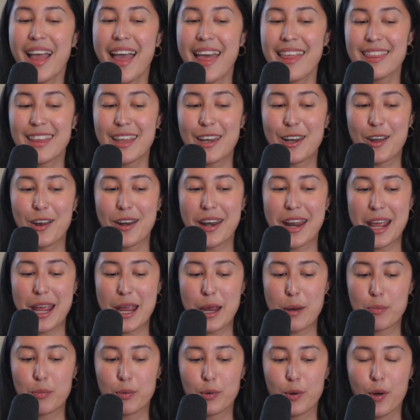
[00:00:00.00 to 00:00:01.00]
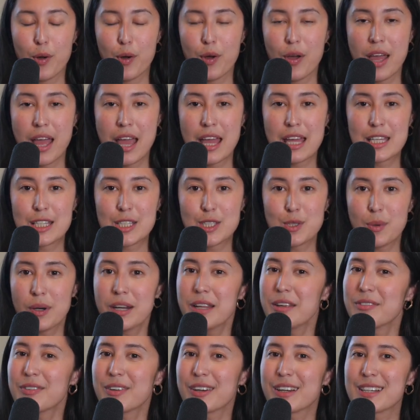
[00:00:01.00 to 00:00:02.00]
And then on April
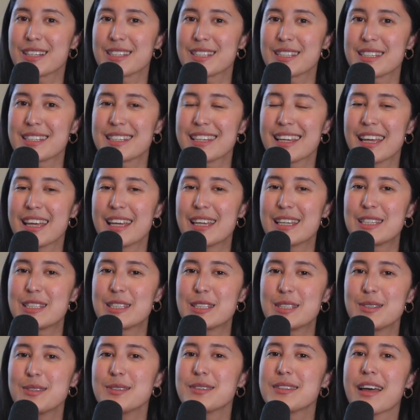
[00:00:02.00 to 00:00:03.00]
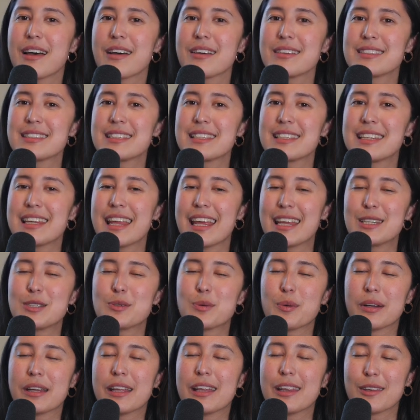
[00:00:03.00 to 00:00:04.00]
21st,
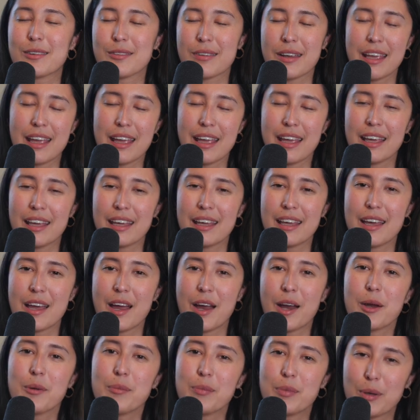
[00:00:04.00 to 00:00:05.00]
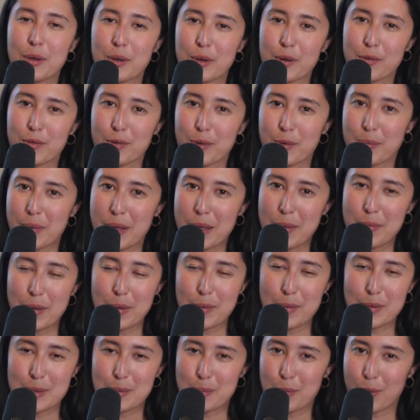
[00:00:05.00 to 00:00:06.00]
2023, our beautiful
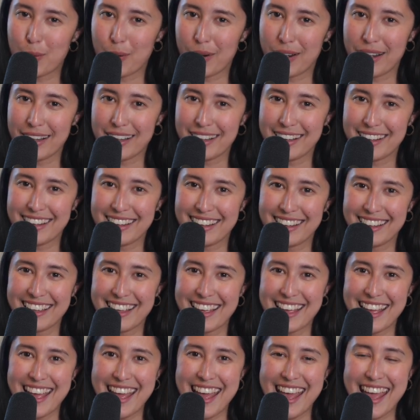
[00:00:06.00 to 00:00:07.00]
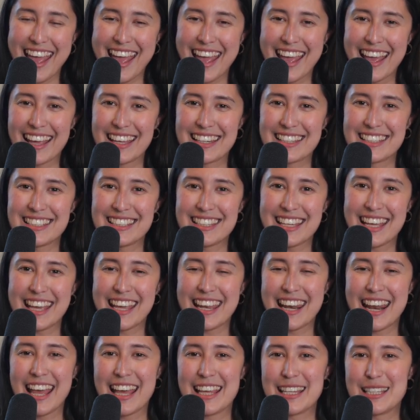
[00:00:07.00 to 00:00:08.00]
baby was born. And
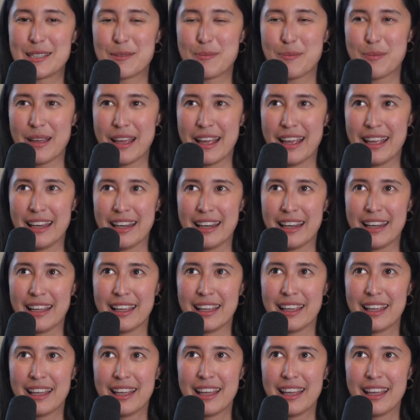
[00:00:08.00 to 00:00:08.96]
it has been